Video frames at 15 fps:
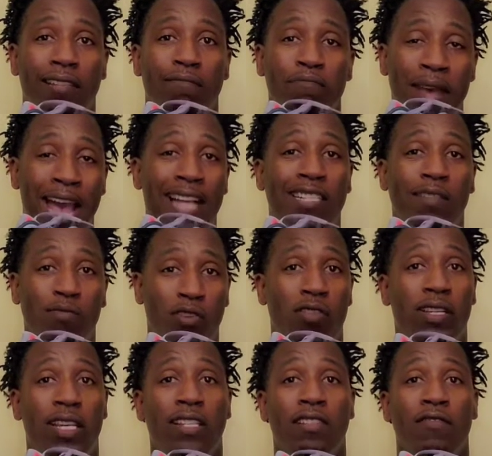basketball
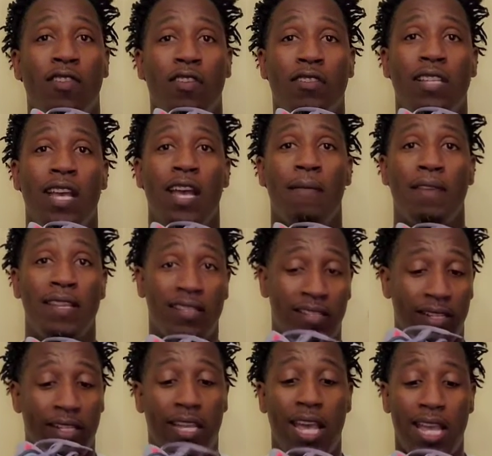kicks of all time is
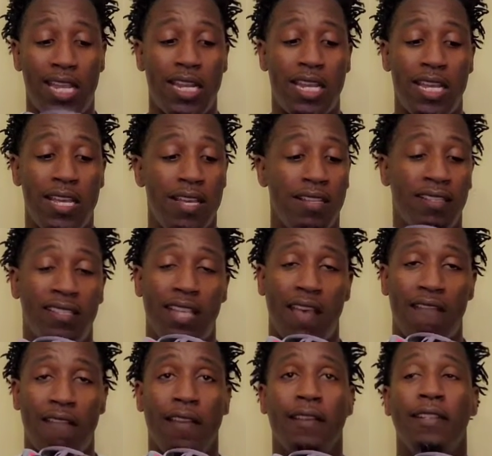the
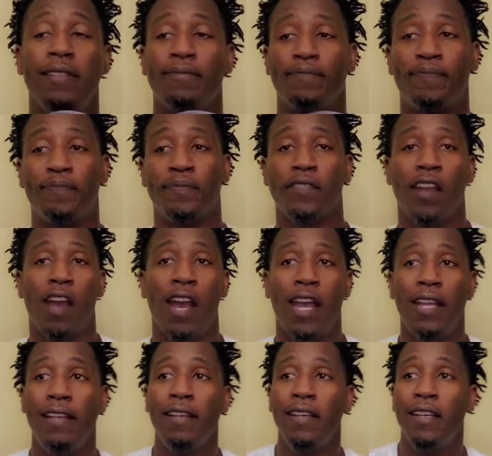KD7. All
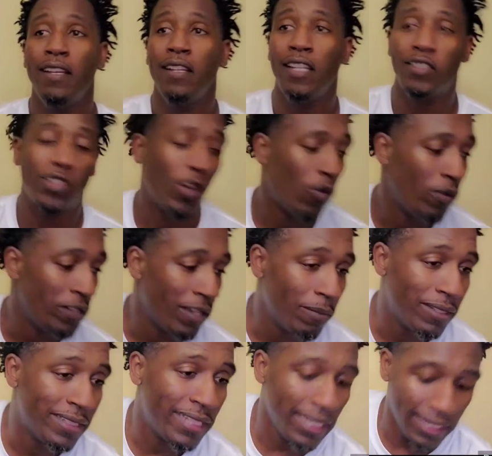right, let's go with
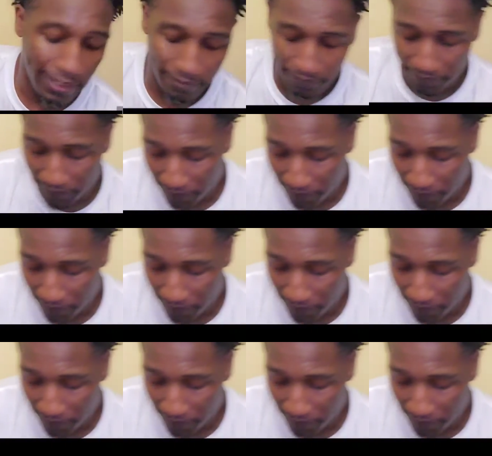number 10.